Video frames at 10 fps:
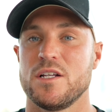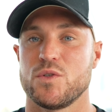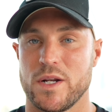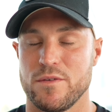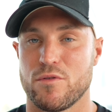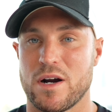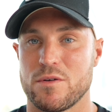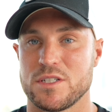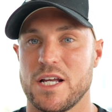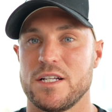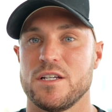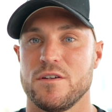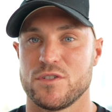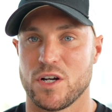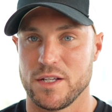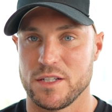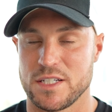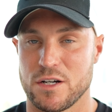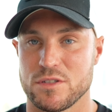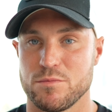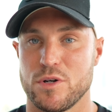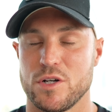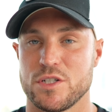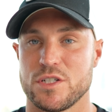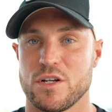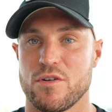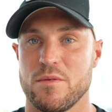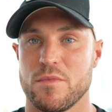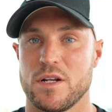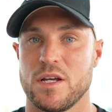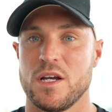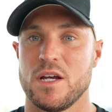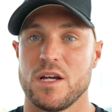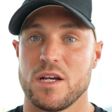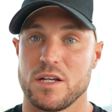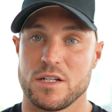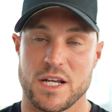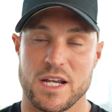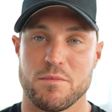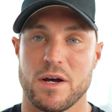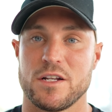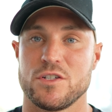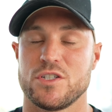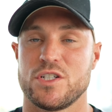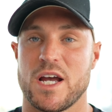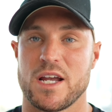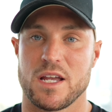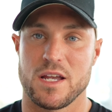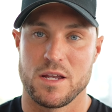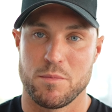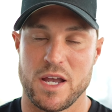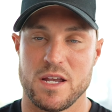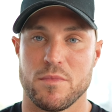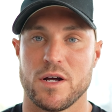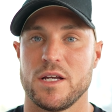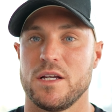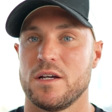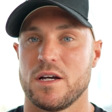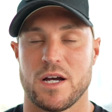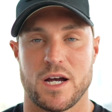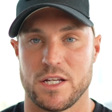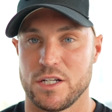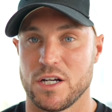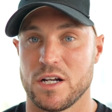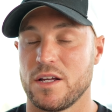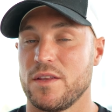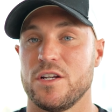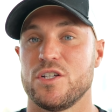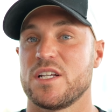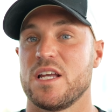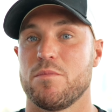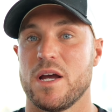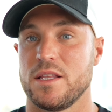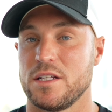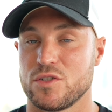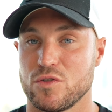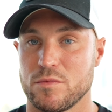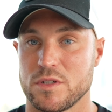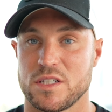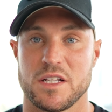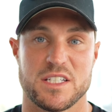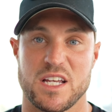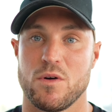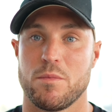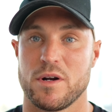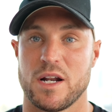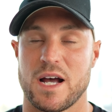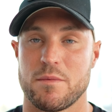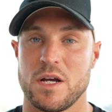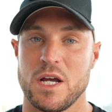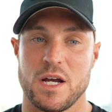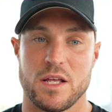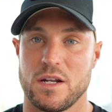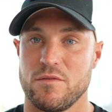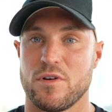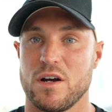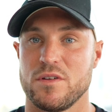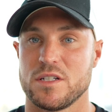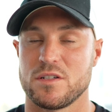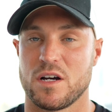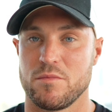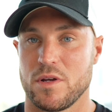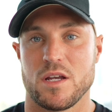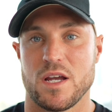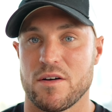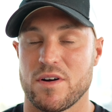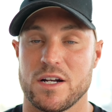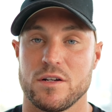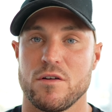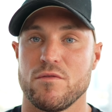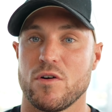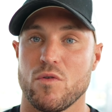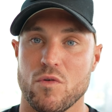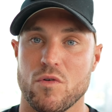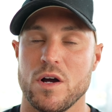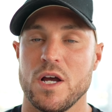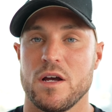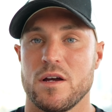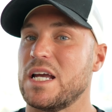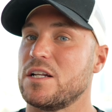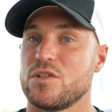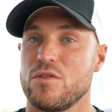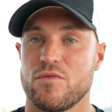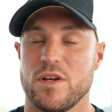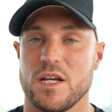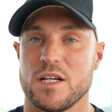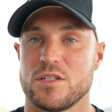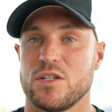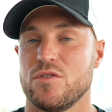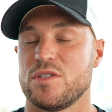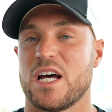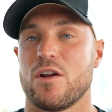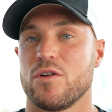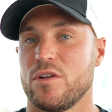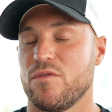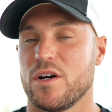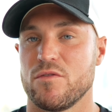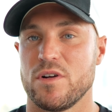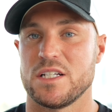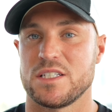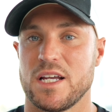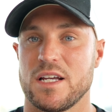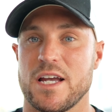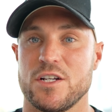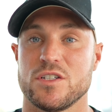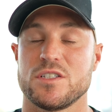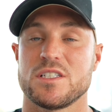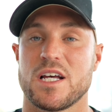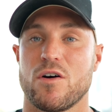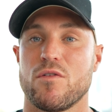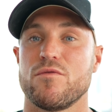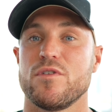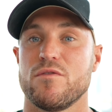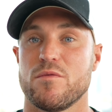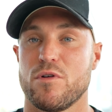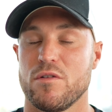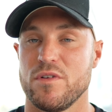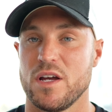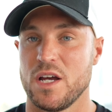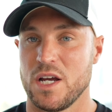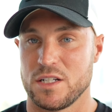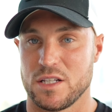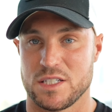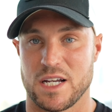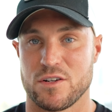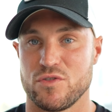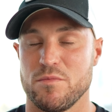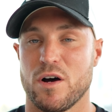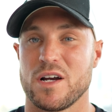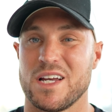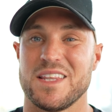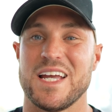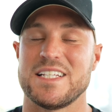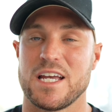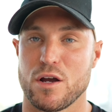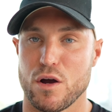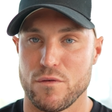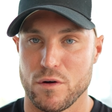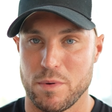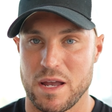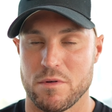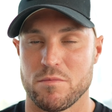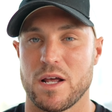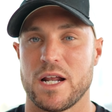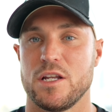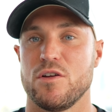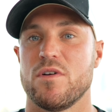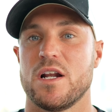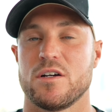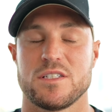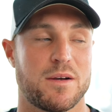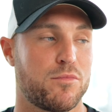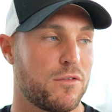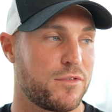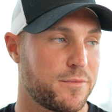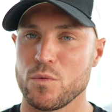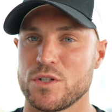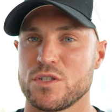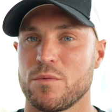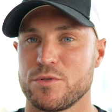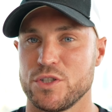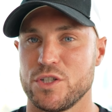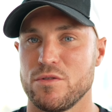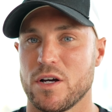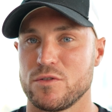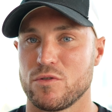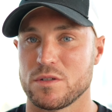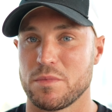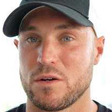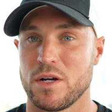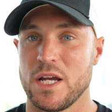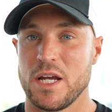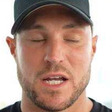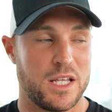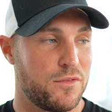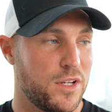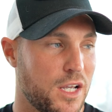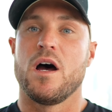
24 hours later, you've signed the sales and purchase agreement, you take a manager's check, you pay your money, and you're done. And then you just keep paying the installments, and they set you up on an app. And then in 5 years' time, you have handover, or in 2-3 years, you sell on, you find a real estate agent to sell it on for you for profit to the secondary market. They take over your payment plan and you realize that profit, which is option 2 that I talked about in the video.